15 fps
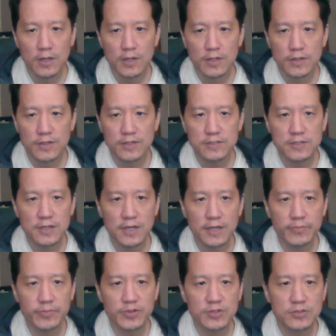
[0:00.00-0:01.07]
This
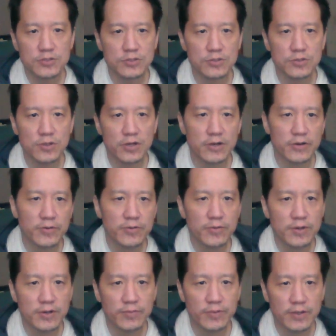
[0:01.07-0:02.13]
can't be 2. Oh,
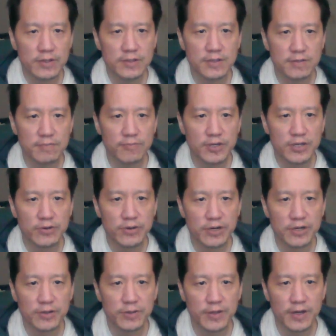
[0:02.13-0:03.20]
well, we already
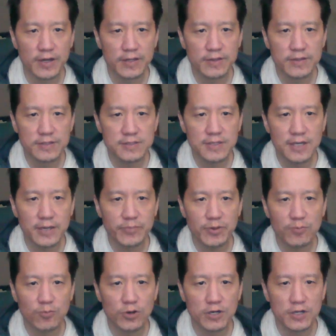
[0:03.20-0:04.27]
knew that. This can't be
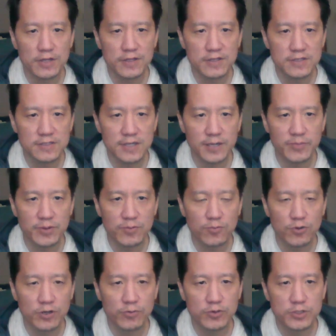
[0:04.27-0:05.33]
1, and this can't be
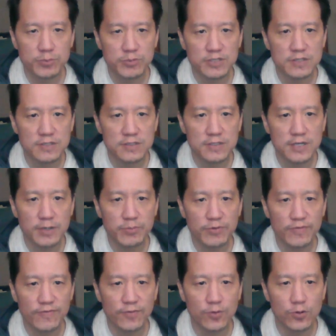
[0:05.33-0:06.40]
1, which means this can't be
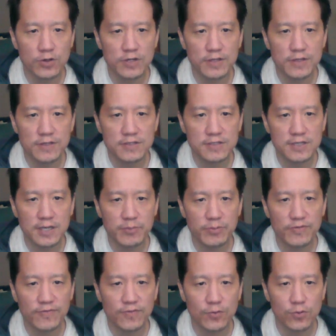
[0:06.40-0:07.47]
4, and this can't
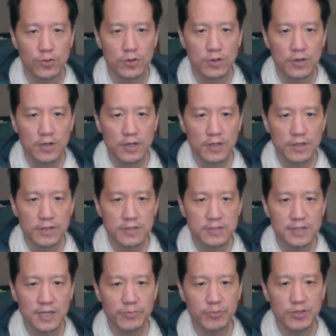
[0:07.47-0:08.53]
be 4. This
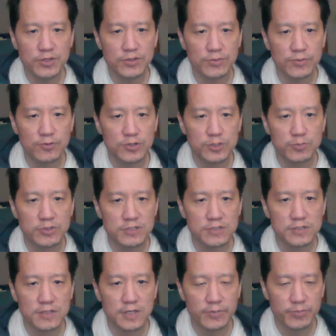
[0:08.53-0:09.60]
can't be 3, which means
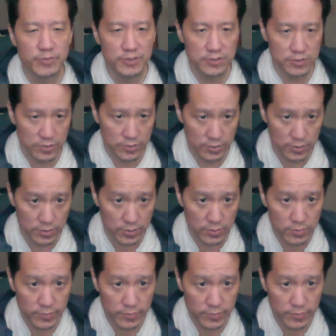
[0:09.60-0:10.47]
this can't be 2.